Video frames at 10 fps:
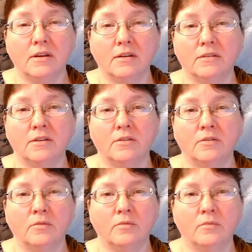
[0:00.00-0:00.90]
you
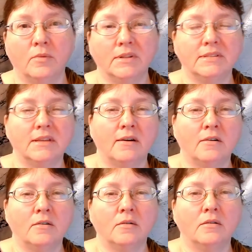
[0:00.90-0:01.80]
know, once they
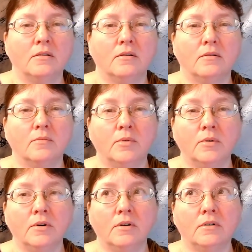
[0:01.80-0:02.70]
are
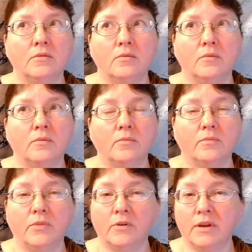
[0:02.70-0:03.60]
born,
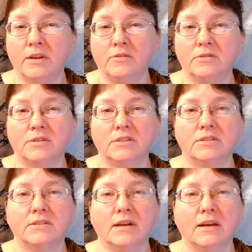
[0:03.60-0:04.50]
they'll get used to
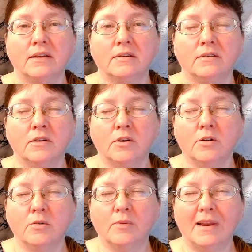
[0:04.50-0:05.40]
just kind of
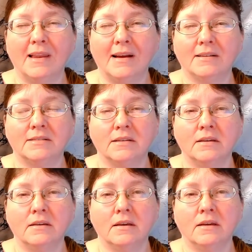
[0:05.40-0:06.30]

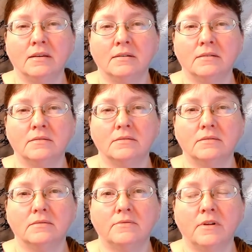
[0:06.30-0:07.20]
relaxing and
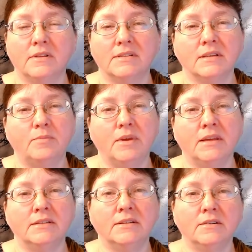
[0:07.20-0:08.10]
fall asleep
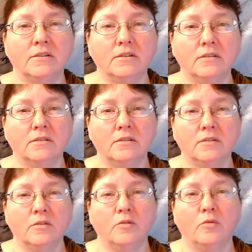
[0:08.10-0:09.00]
easier
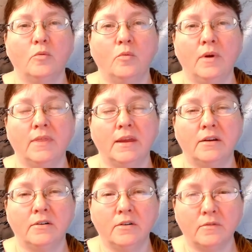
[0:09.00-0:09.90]
when they
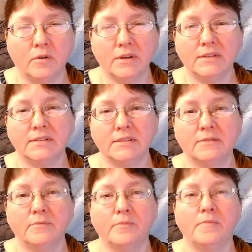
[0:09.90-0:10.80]
hear your voice.
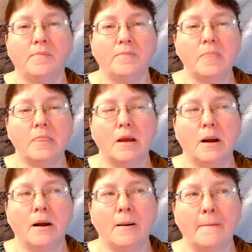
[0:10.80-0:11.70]

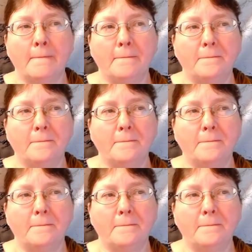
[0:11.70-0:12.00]
Um,